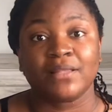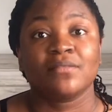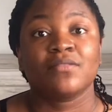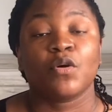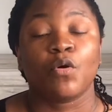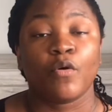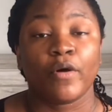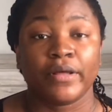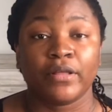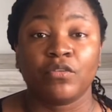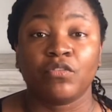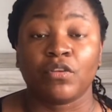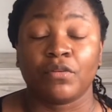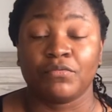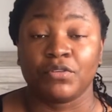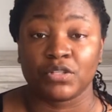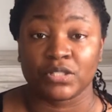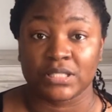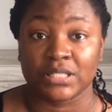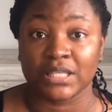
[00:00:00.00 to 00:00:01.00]
the oils of
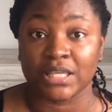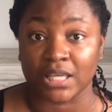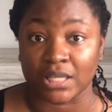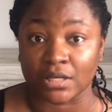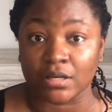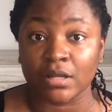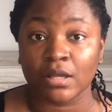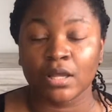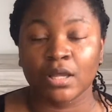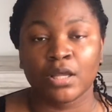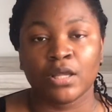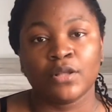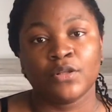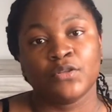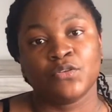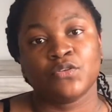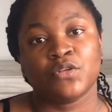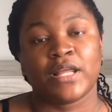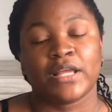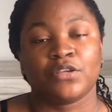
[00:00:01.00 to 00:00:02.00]
your skin
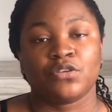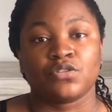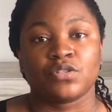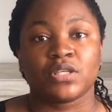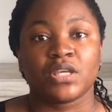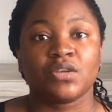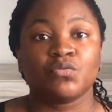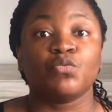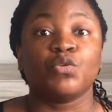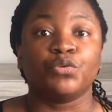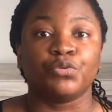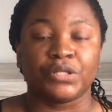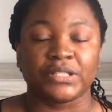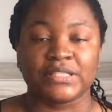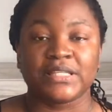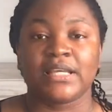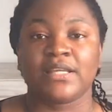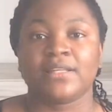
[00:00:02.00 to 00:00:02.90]
so that your skin will retain